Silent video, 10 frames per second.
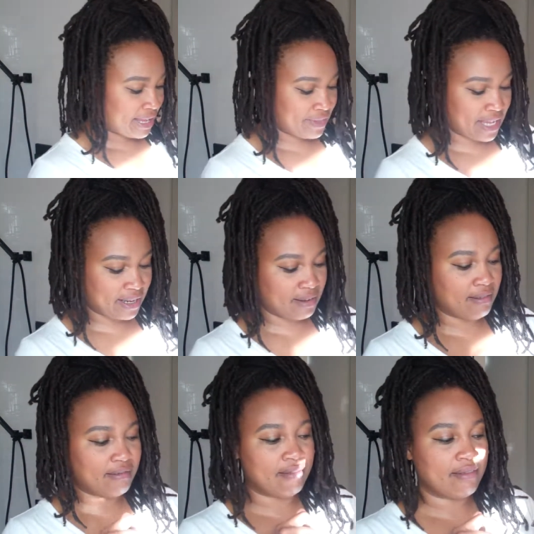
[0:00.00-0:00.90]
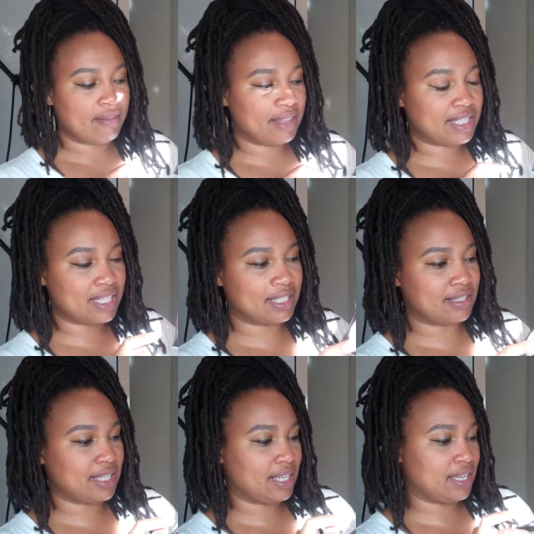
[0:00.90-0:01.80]
and then this is
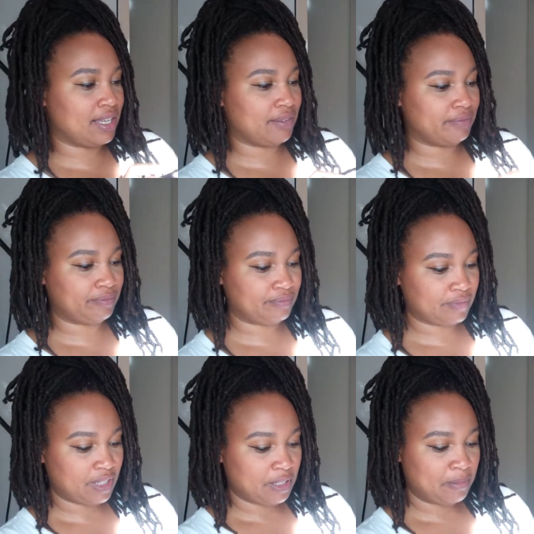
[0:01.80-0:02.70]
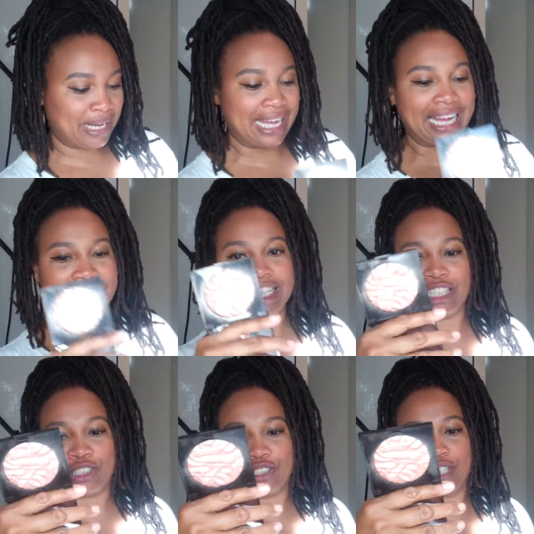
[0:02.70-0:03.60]
the, my
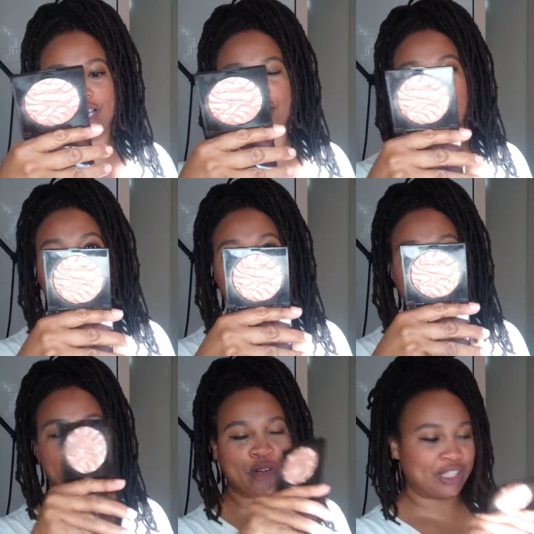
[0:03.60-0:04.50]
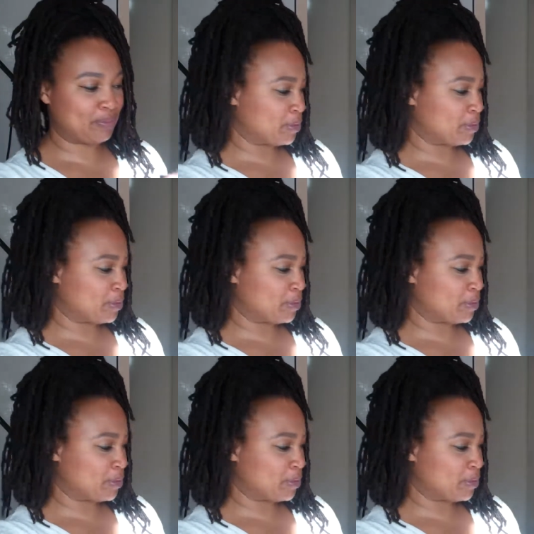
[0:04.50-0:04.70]
highlighter. It's the Laura